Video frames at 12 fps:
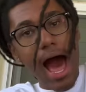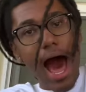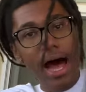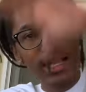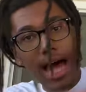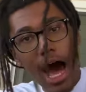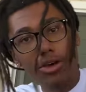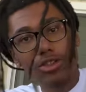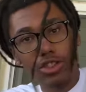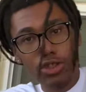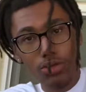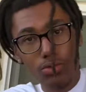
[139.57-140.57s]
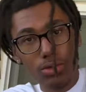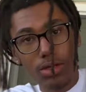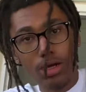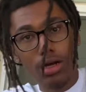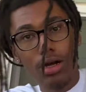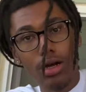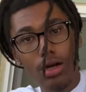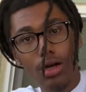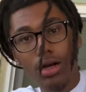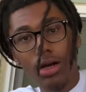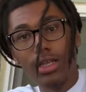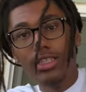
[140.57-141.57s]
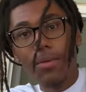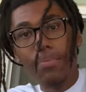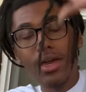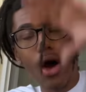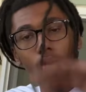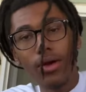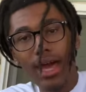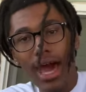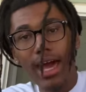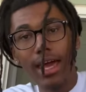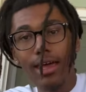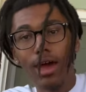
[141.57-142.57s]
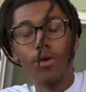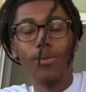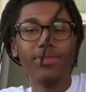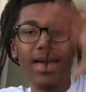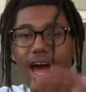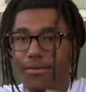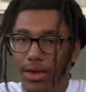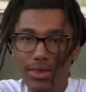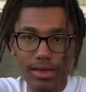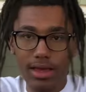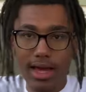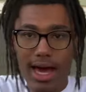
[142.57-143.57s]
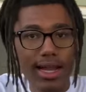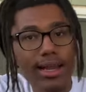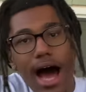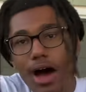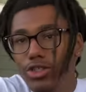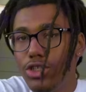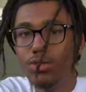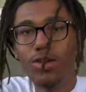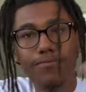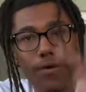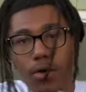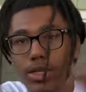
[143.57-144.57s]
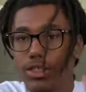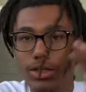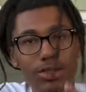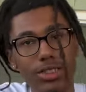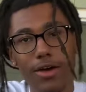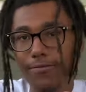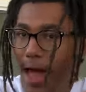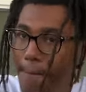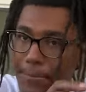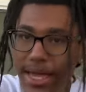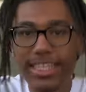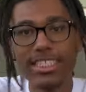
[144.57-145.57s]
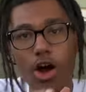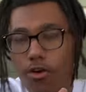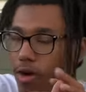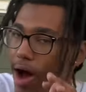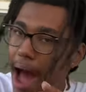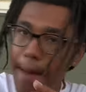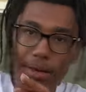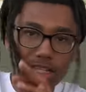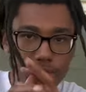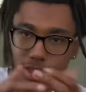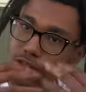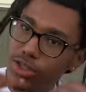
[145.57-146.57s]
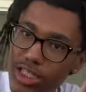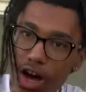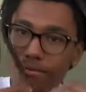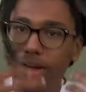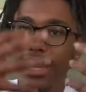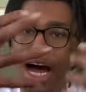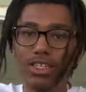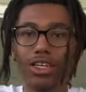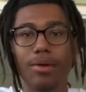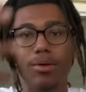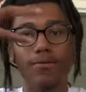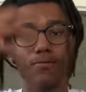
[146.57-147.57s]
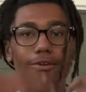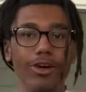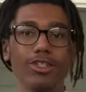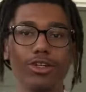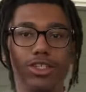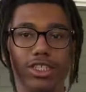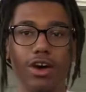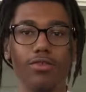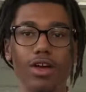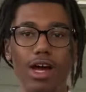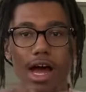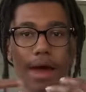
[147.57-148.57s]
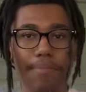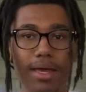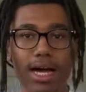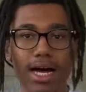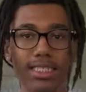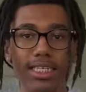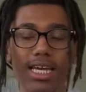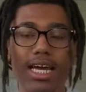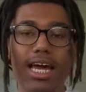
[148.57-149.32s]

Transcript: allows you to be okay with everything. Allows you to focus on yourself. That peace, that overall happiness with yourself allows you to be able to focus on yourself. Because